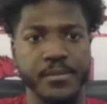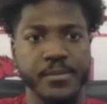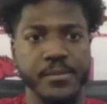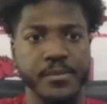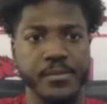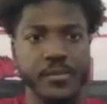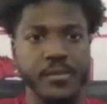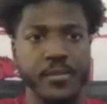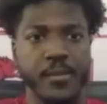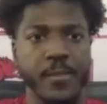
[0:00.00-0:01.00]
Okay, I might have a
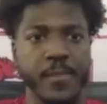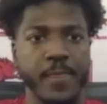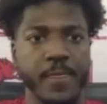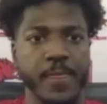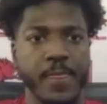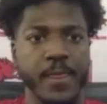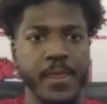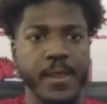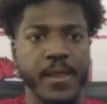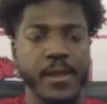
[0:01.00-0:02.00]
couple more. I'll, I'll turn
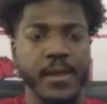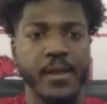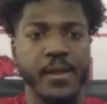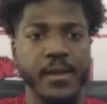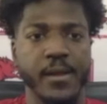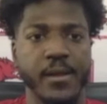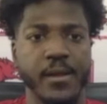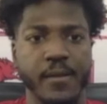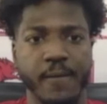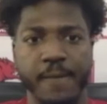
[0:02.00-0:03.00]
back to Mike. Thank,
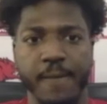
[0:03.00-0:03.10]
thank you.